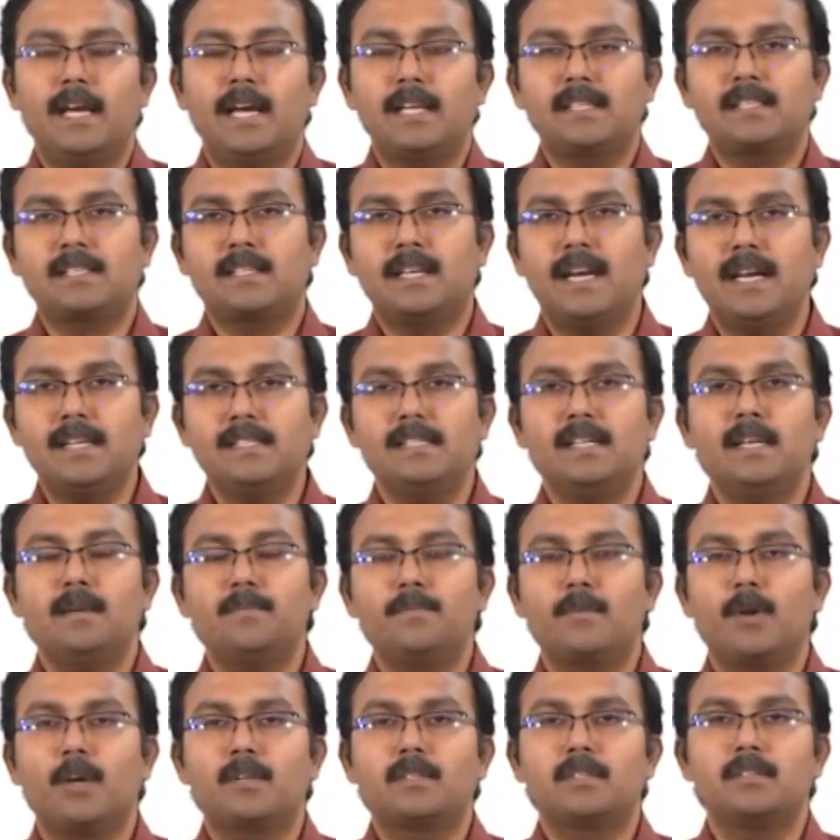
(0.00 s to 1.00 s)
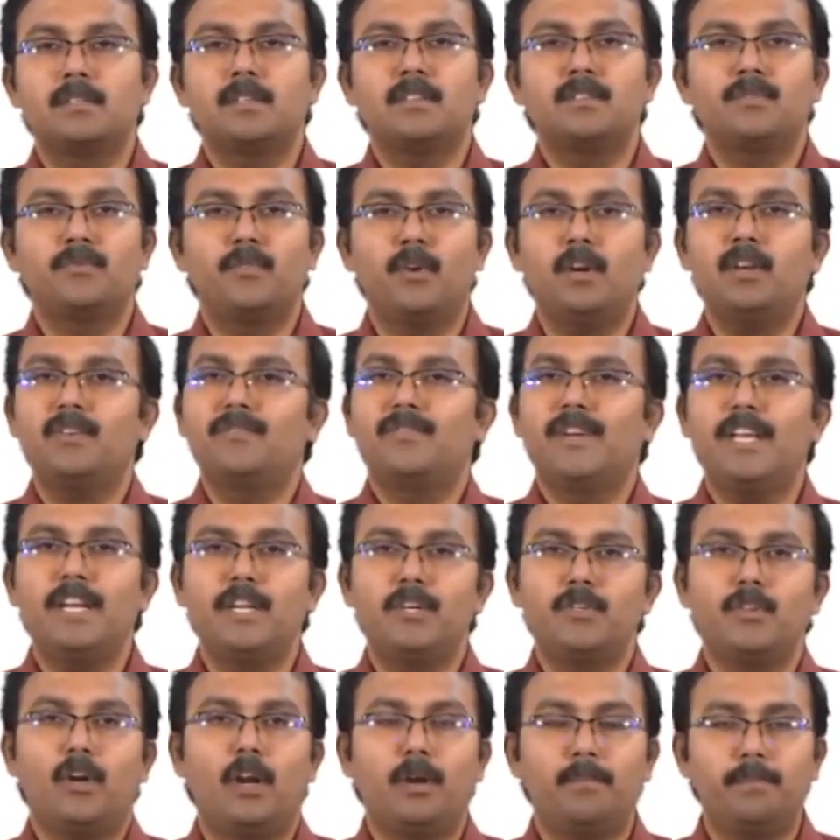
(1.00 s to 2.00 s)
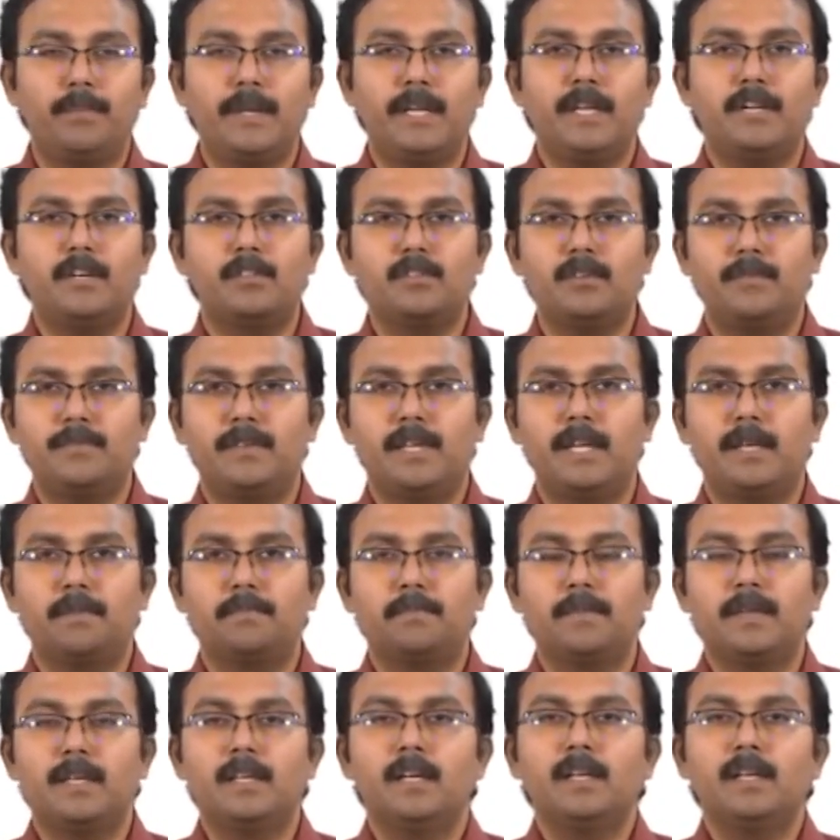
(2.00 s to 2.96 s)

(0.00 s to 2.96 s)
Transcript: as transient processes for very short periods of time,